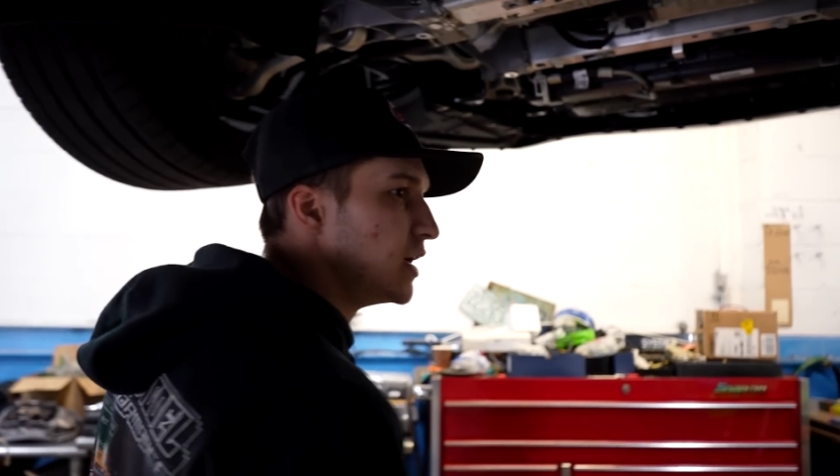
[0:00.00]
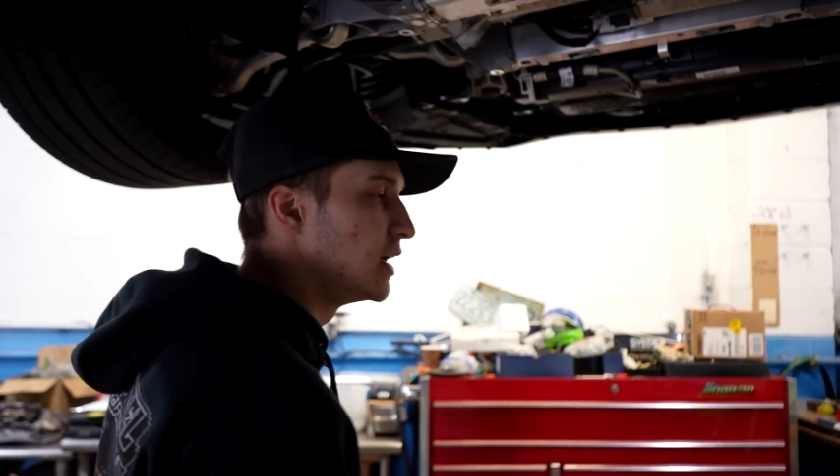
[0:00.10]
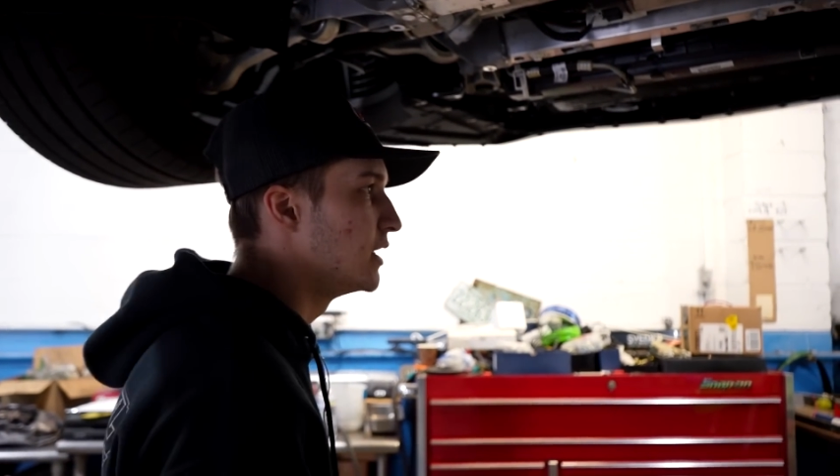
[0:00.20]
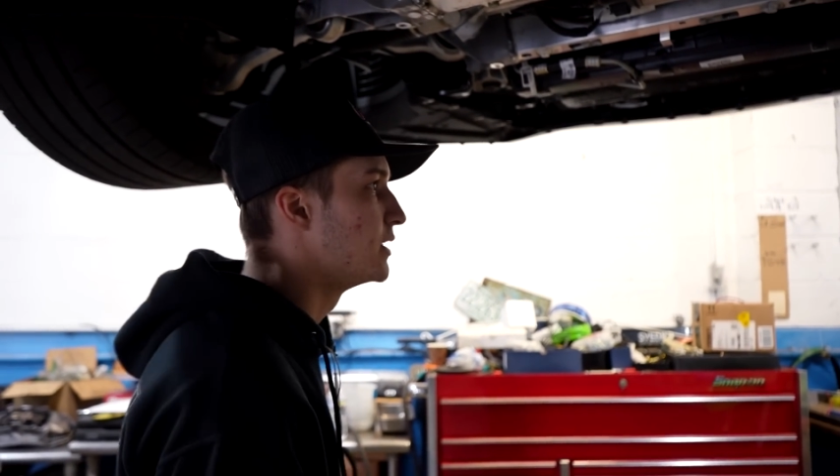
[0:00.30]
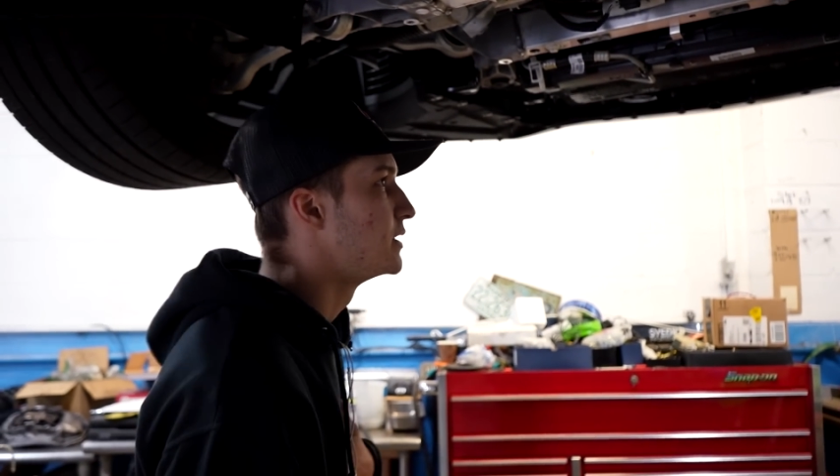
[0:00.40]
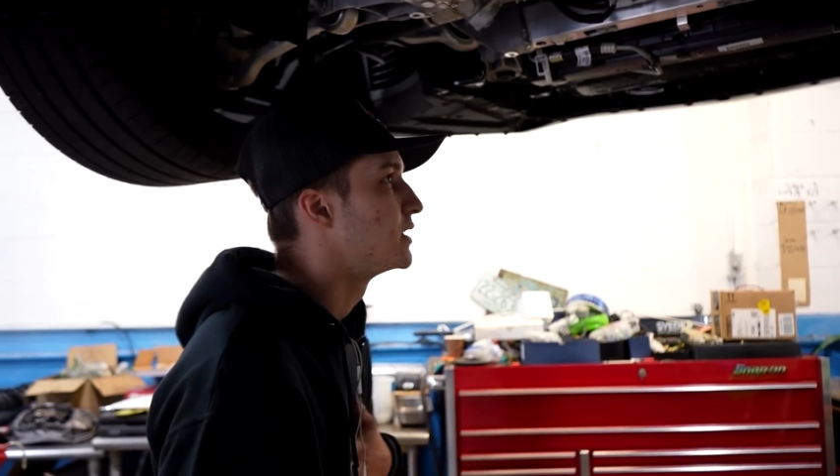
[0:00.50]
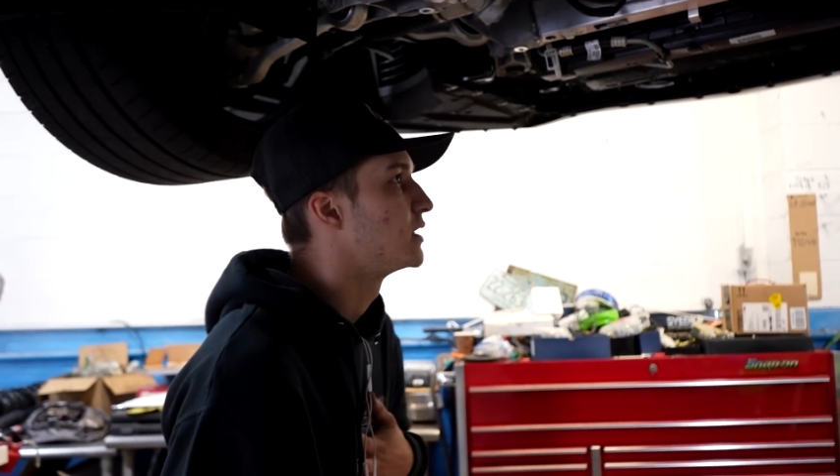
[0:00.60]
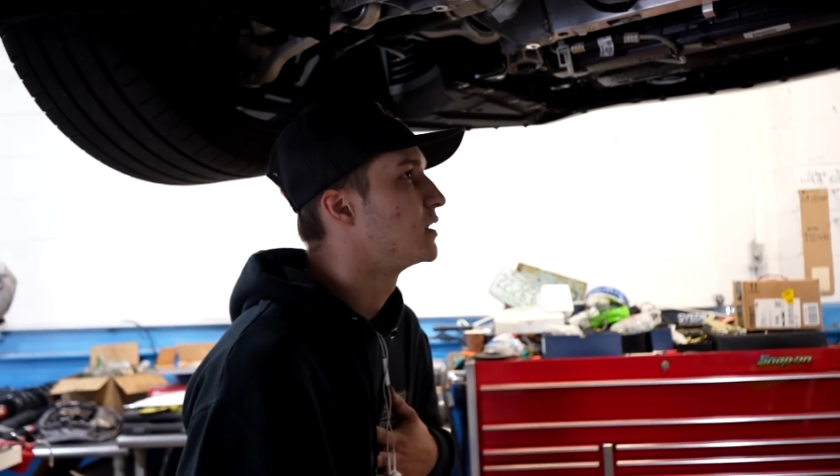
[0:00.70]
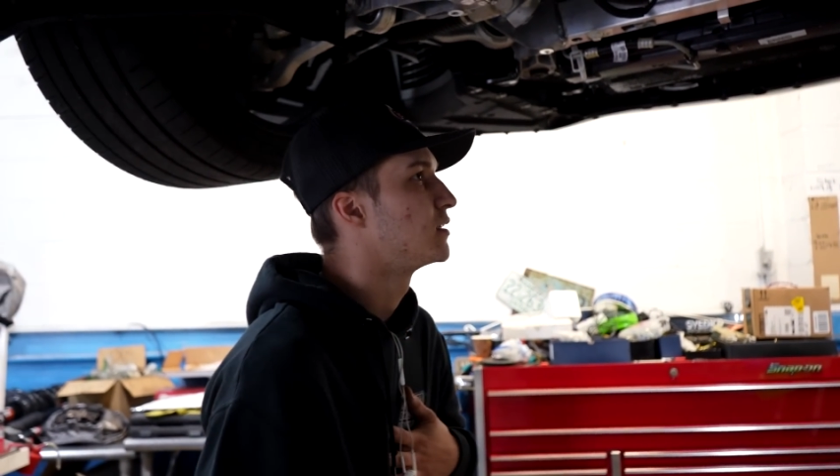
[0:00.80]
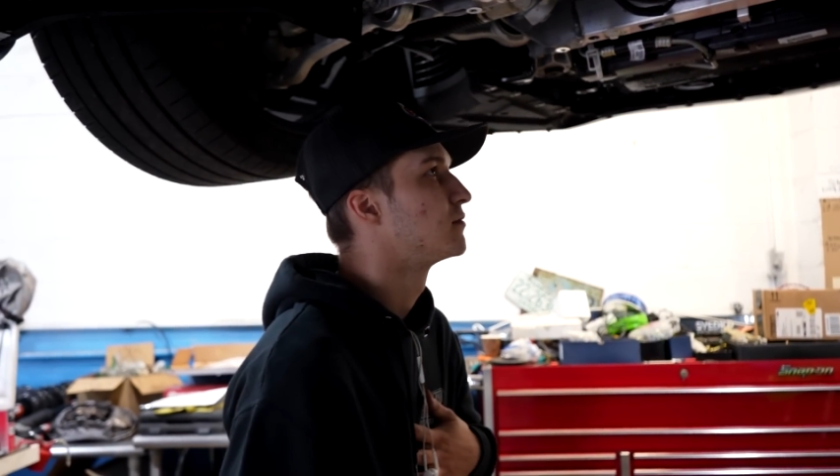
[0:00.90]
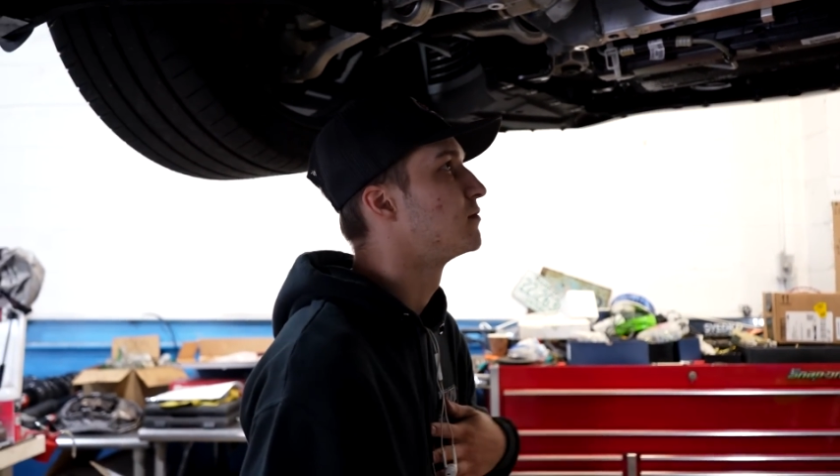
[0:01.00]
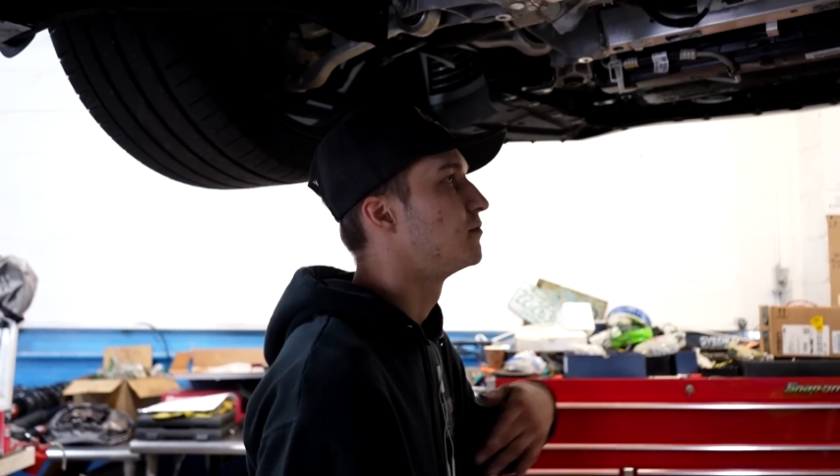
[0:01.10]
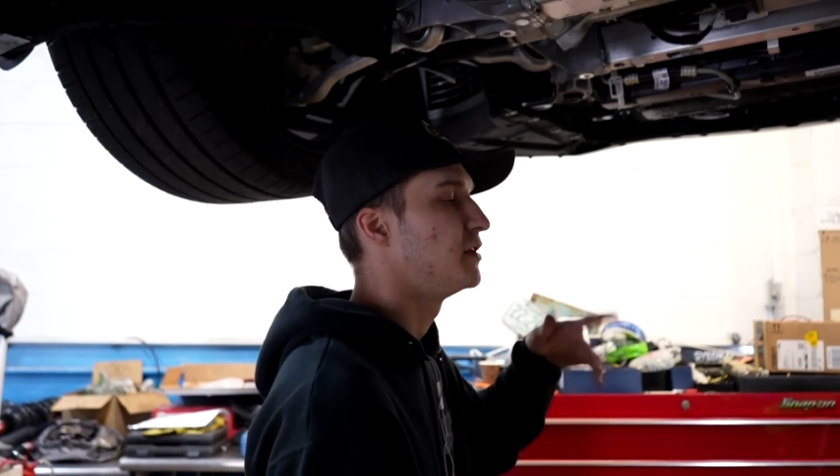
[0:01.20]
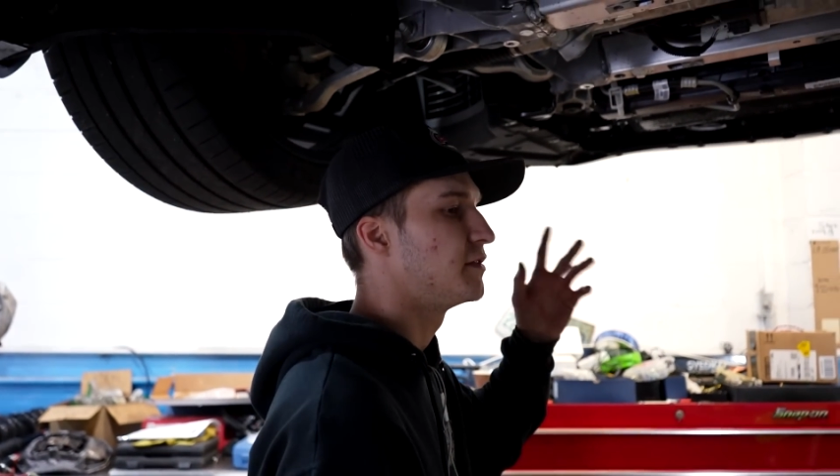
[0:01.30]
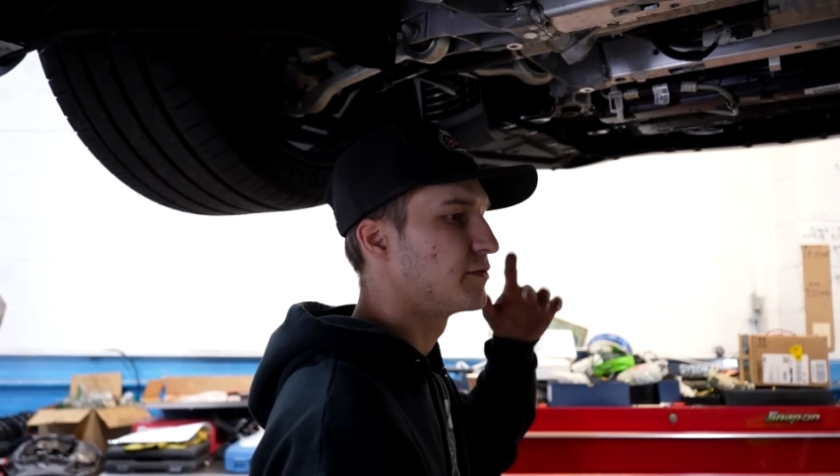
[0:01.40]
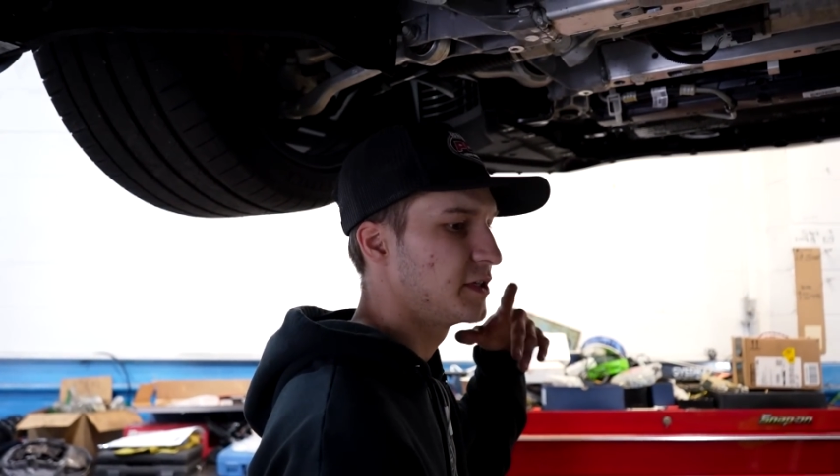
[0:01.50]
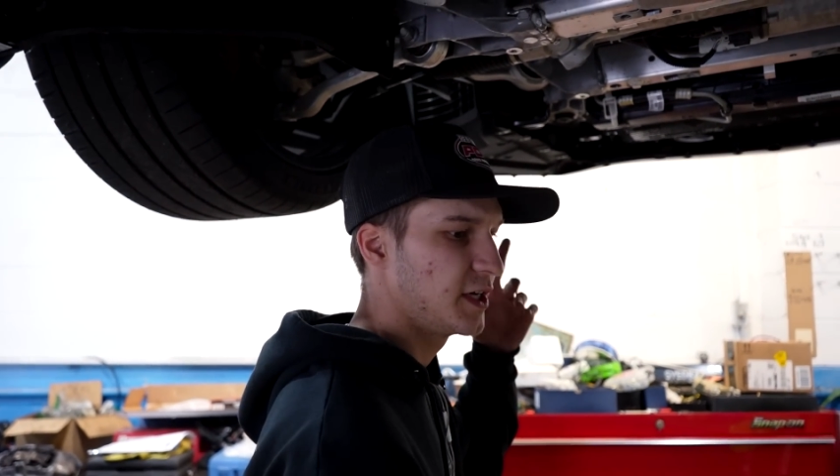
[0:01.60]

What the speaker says: and P3